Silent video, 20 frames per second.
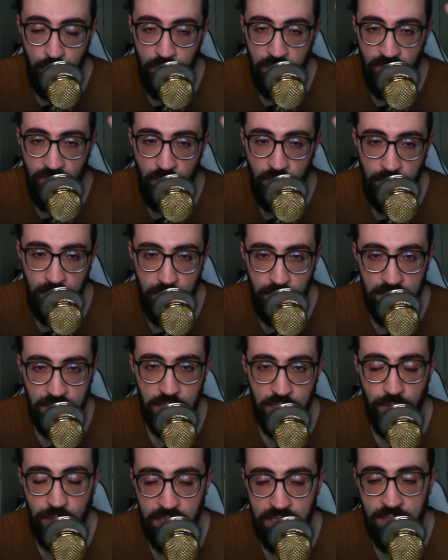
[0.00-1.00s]
one of the main
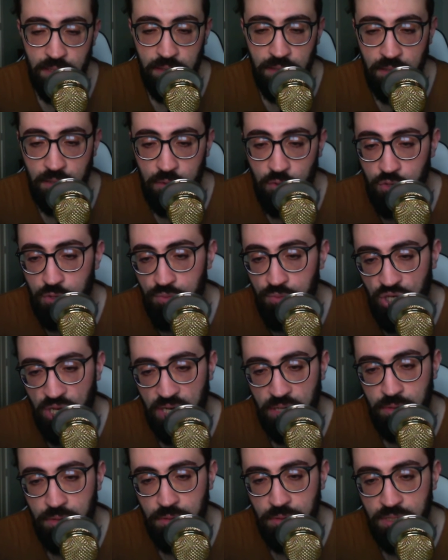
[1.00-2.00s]
reasons why I started the YouTube
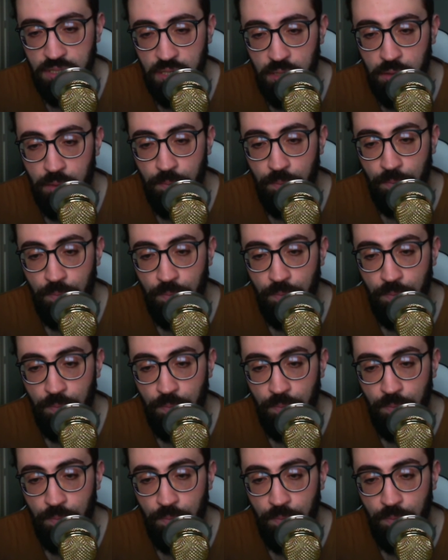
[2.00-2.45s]
channel. So.